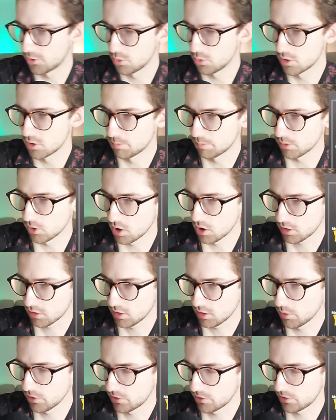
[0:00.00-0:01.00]
dude, the block.
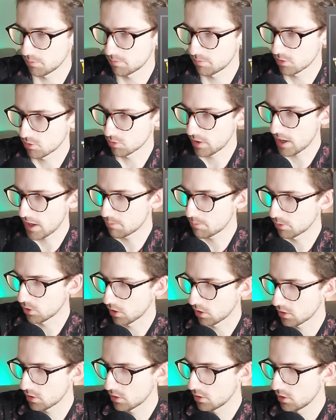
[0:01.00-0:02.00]
There was a great
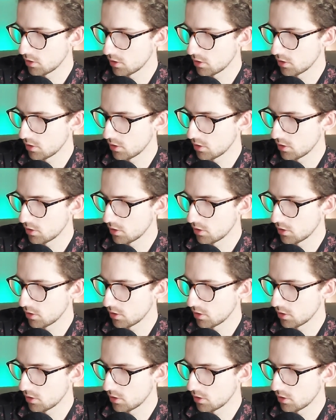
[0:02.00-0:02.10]
block.